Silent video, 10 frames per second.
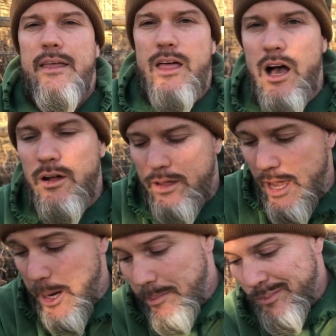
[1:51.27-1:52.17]

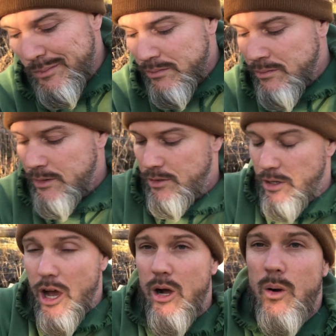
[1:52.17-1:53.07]
Okay,
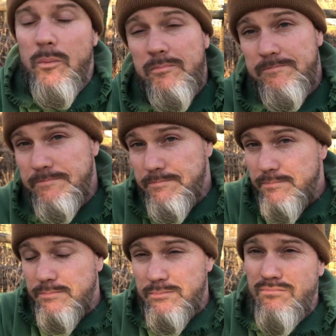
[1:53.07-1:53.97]
so
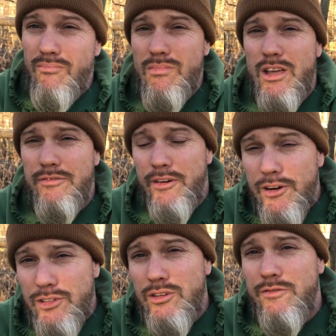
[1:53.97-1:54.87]

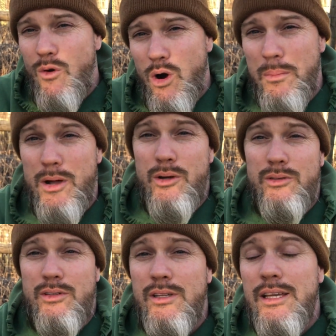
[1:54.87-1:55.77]
first and
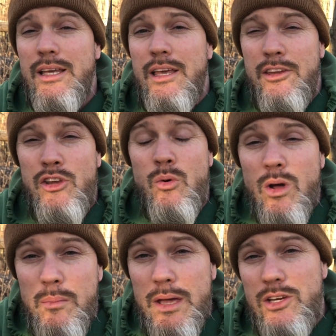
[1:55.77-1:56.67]
foremost, you
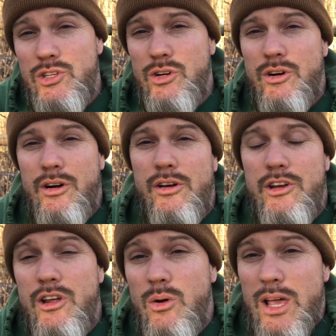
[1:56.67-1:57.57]
want to make sure
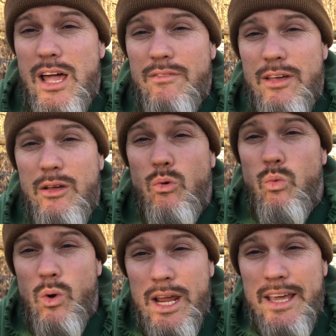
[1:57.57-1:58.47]
you don't have a
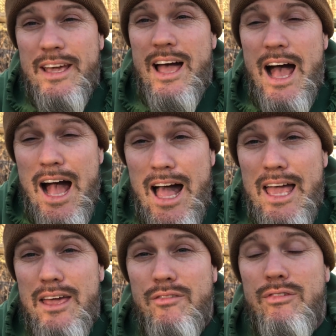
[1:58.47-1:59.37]
weak
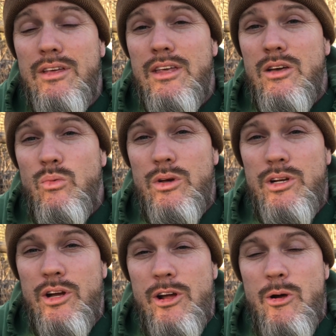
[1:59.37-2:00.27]
hive when
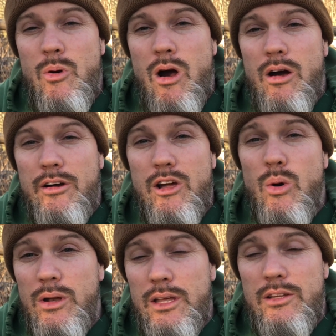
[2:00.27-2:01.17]
you are
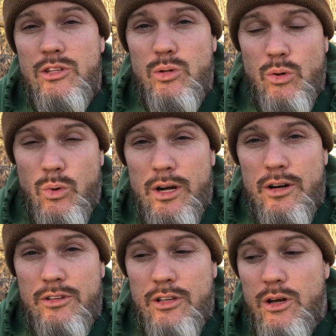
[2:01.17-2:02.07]
going into the
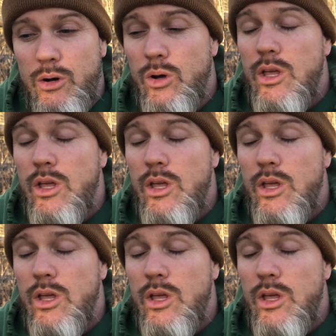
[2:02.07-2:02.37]
winter. So